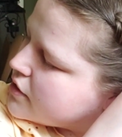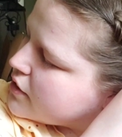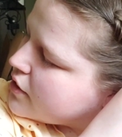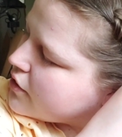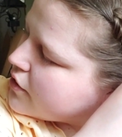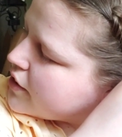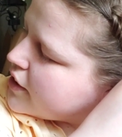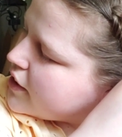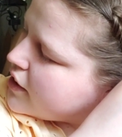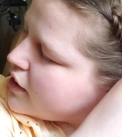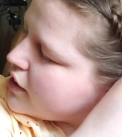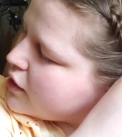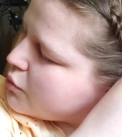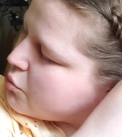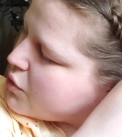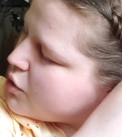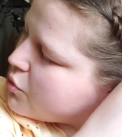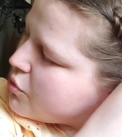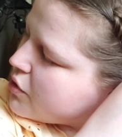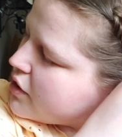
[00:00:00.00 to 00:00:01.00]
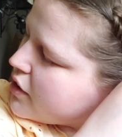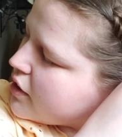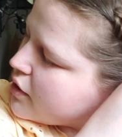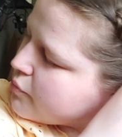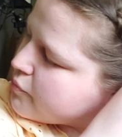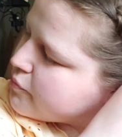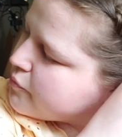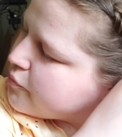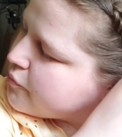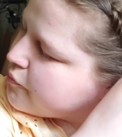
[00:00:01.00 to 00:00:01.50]
that are getting in my
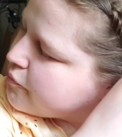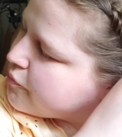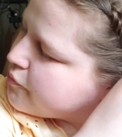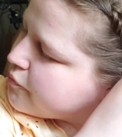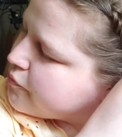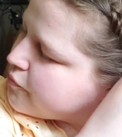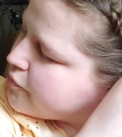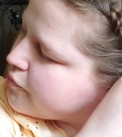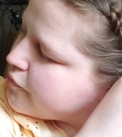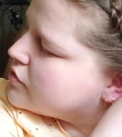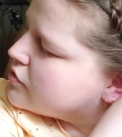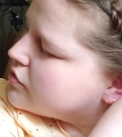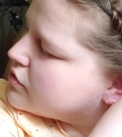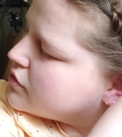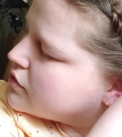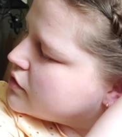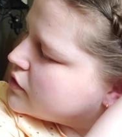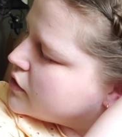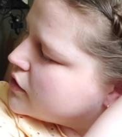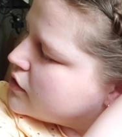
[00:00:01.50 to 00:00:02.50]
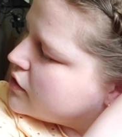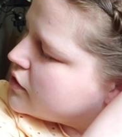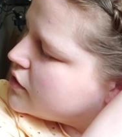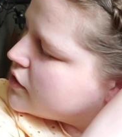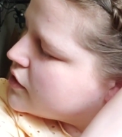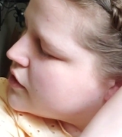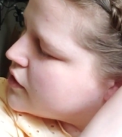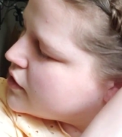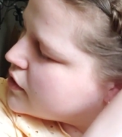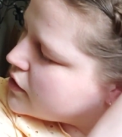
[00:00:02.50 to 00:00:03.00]
way. Fold it
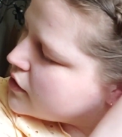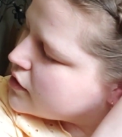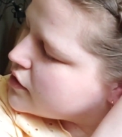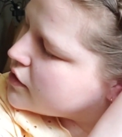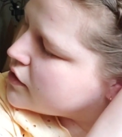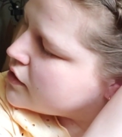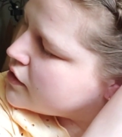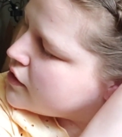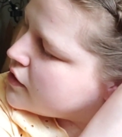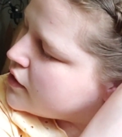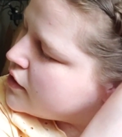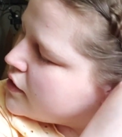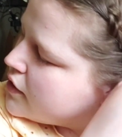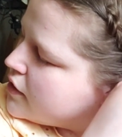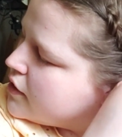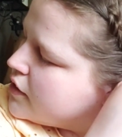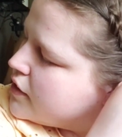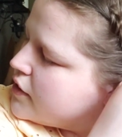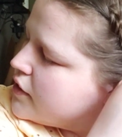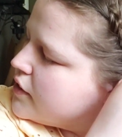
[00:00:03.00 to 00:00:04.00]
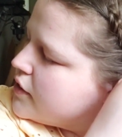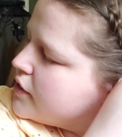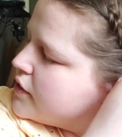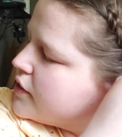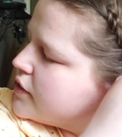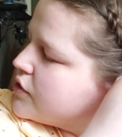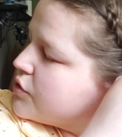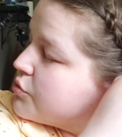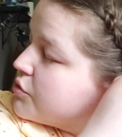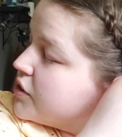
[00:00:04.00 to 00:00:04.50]
under.
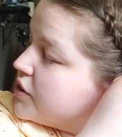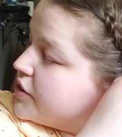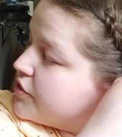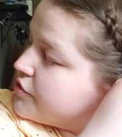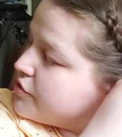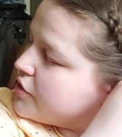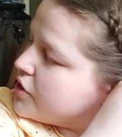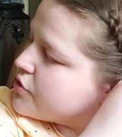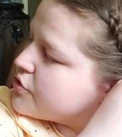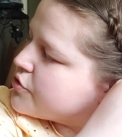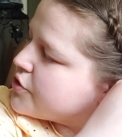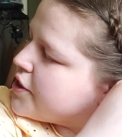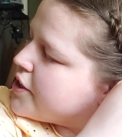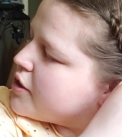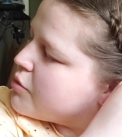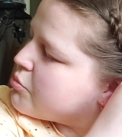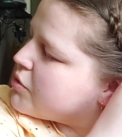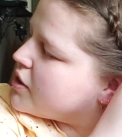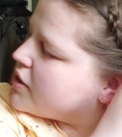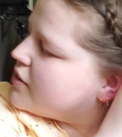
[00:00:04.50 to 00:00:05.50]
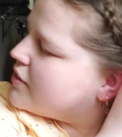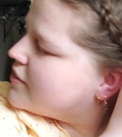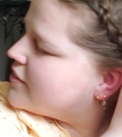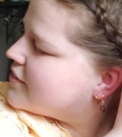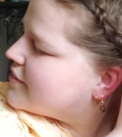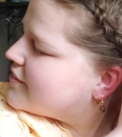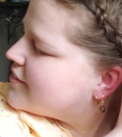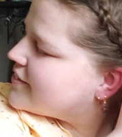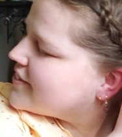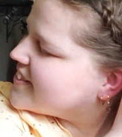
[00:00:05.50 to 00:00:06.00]
It's really frustrating me
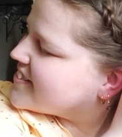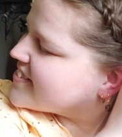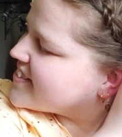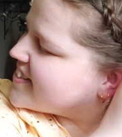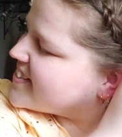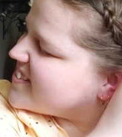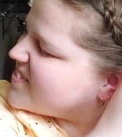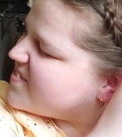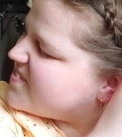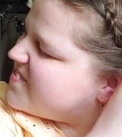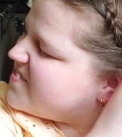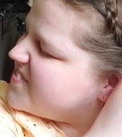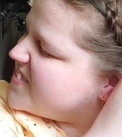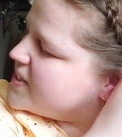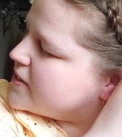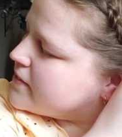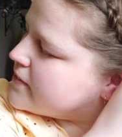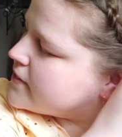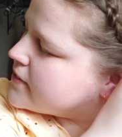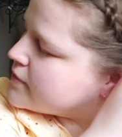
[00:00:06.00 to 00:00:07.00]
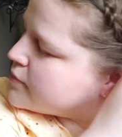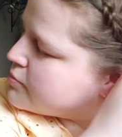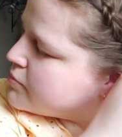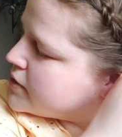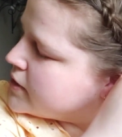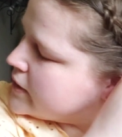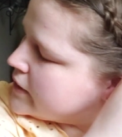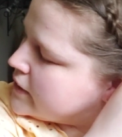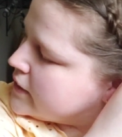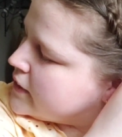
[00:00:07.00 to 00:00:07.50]
because I can feel them
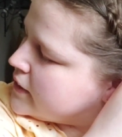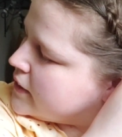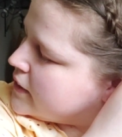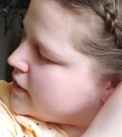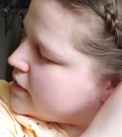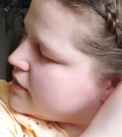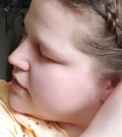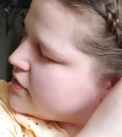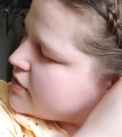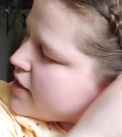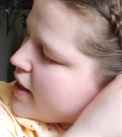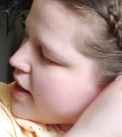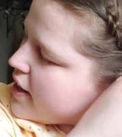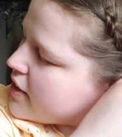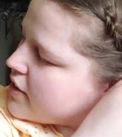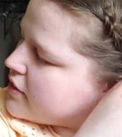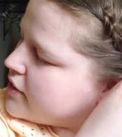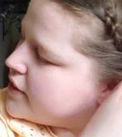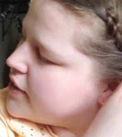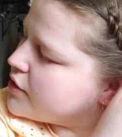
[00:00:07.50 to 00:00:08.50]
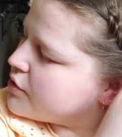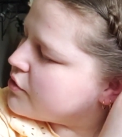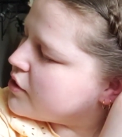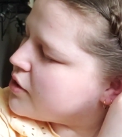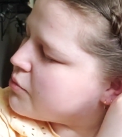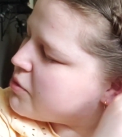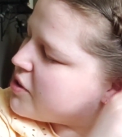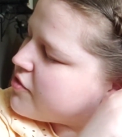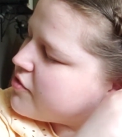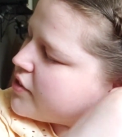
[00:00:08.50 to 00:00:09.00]
tangling
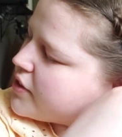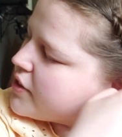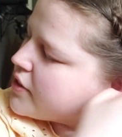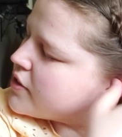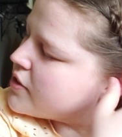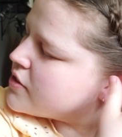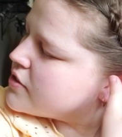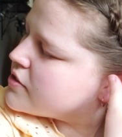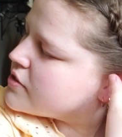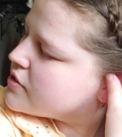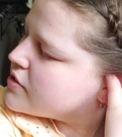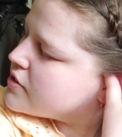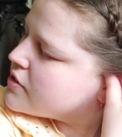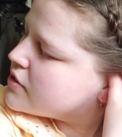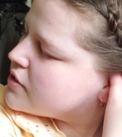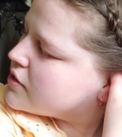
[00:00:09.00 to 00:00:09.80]
around my fingers.